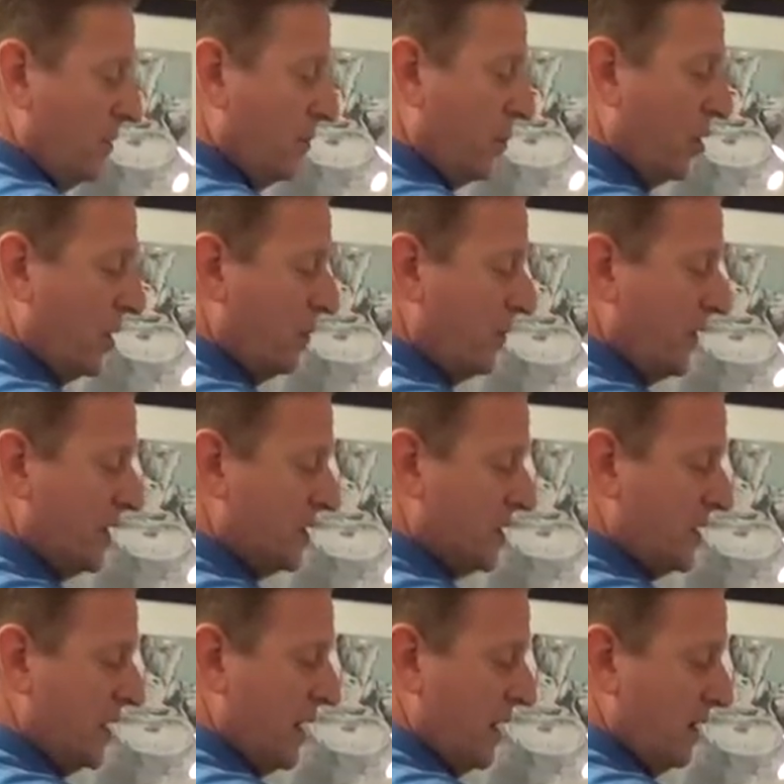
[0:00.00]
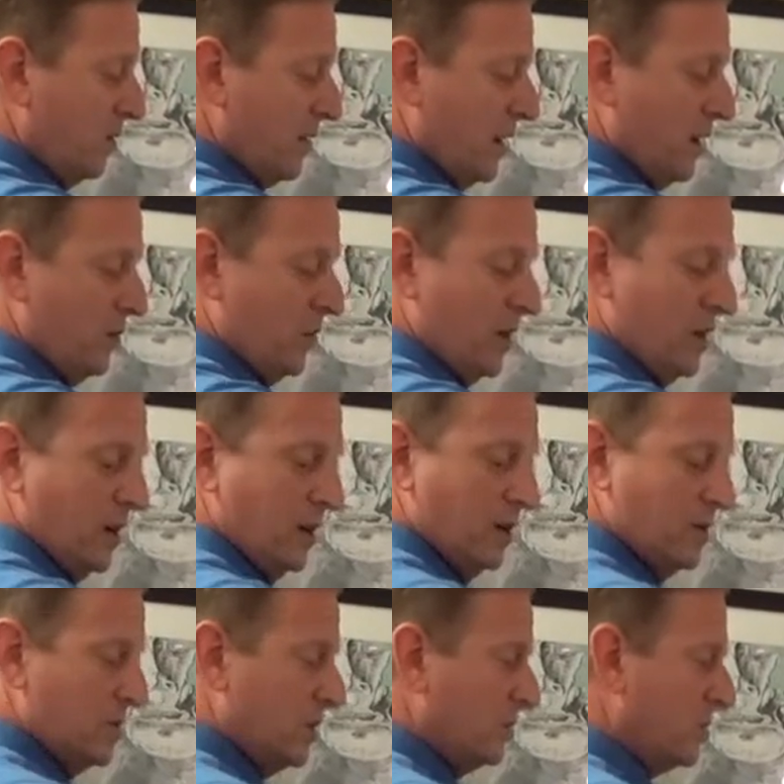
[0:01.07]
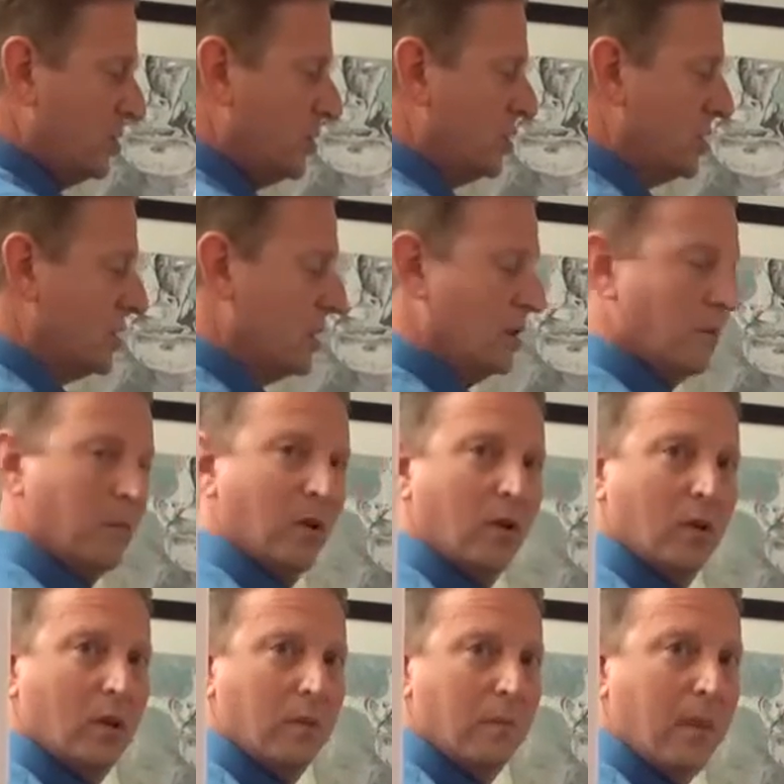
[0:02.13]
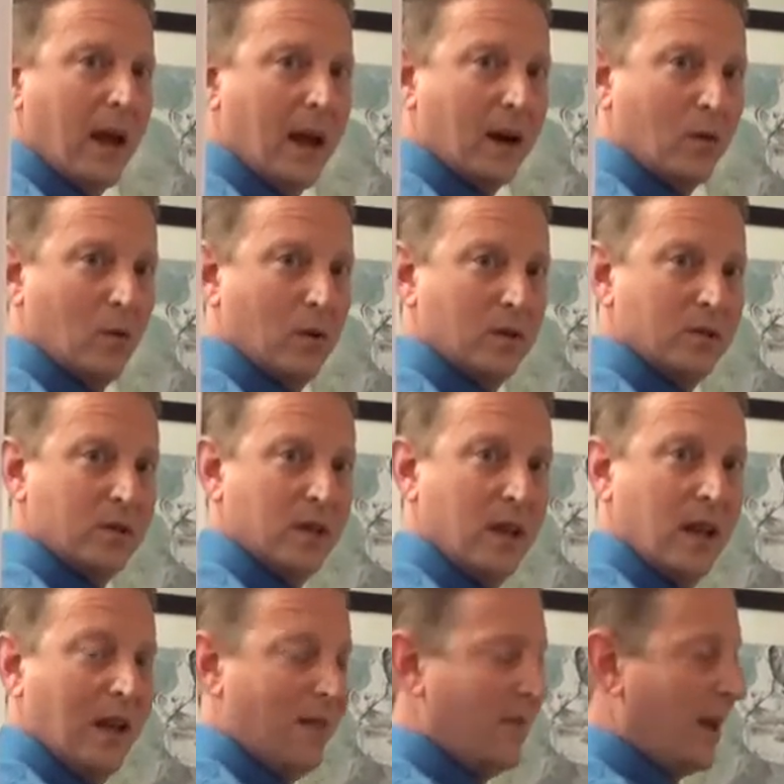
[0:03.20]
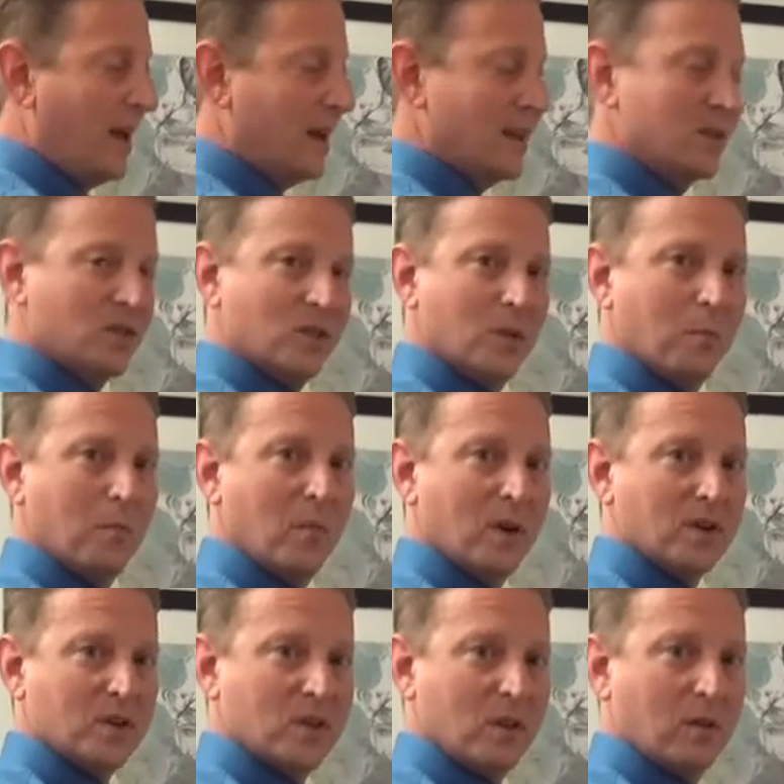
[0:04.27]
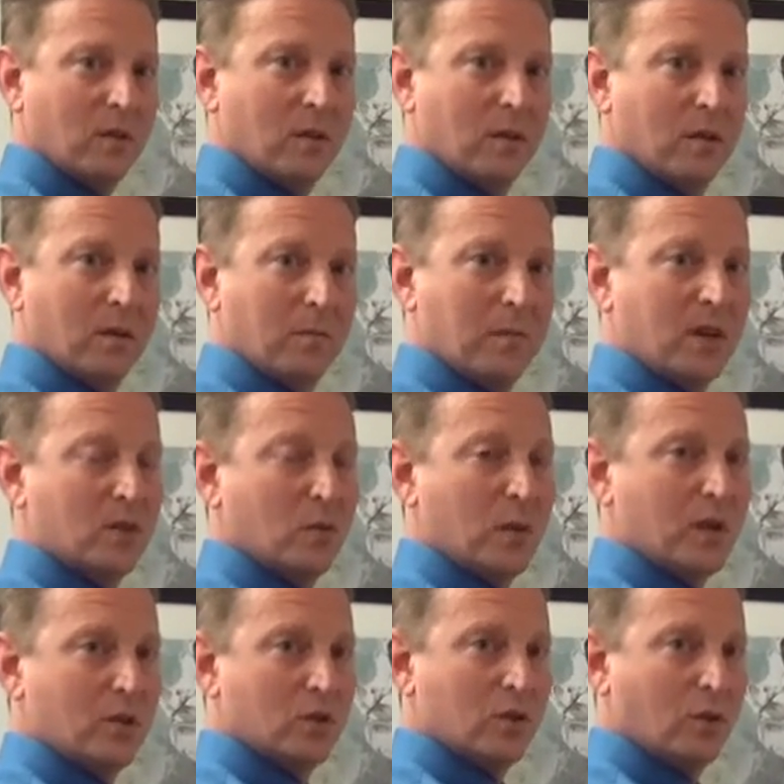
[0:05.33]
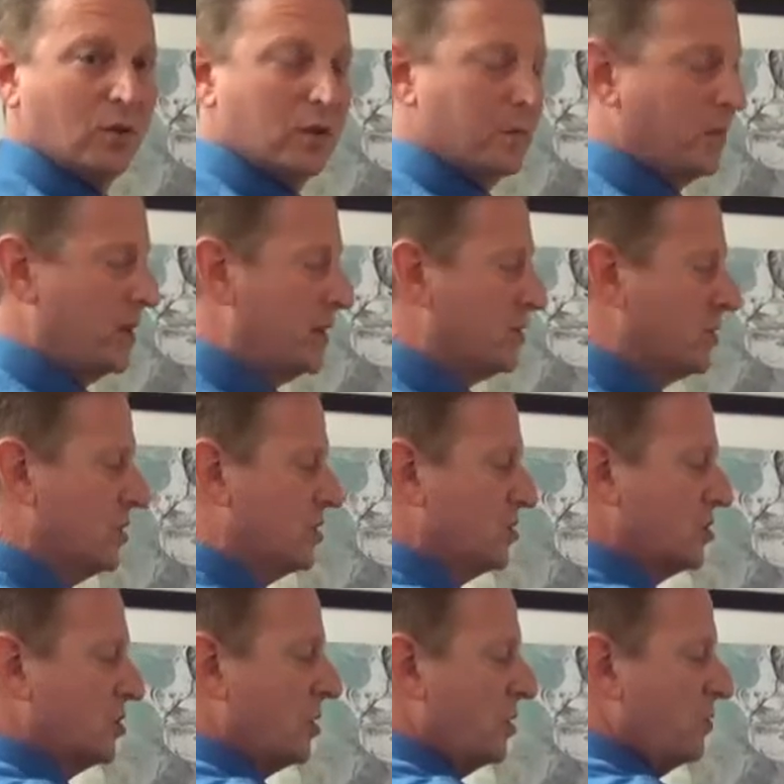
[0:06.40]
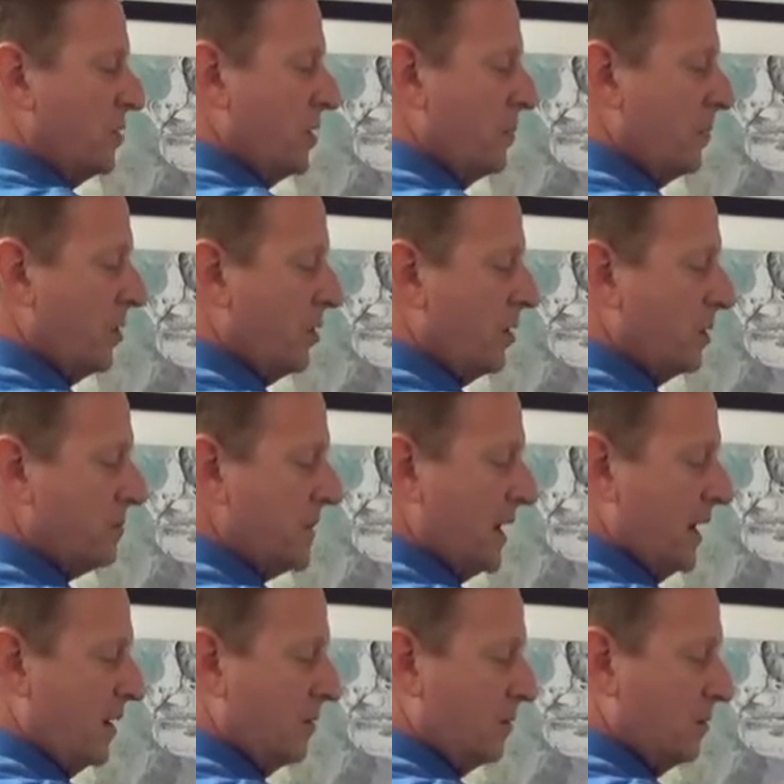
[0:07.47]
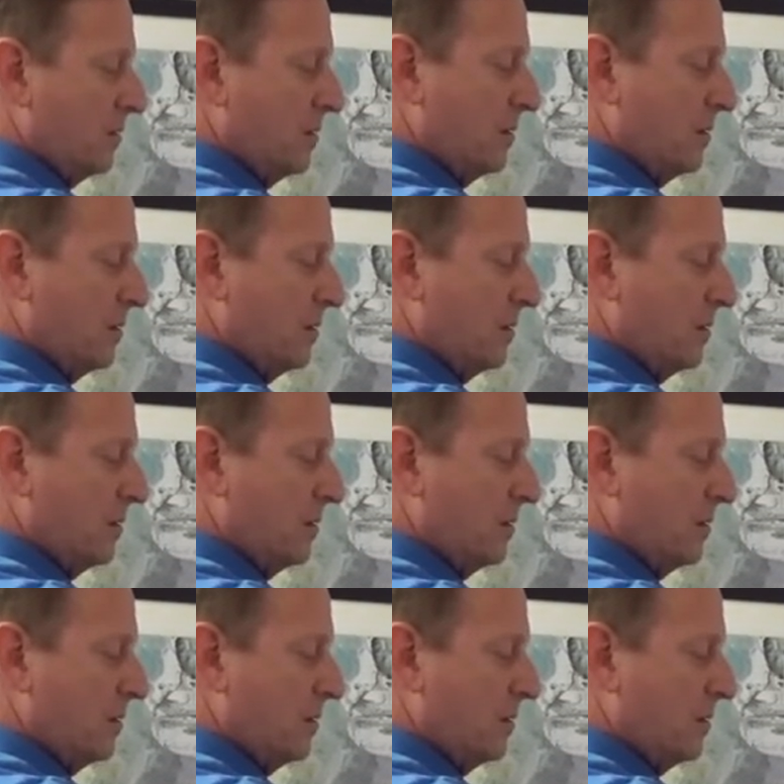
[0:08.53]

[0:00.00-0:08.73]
palm facing down, and what you're going to do is you're just going to pull it backwards, and that hits the muscle between your shoulder blades. So you start with your palm down,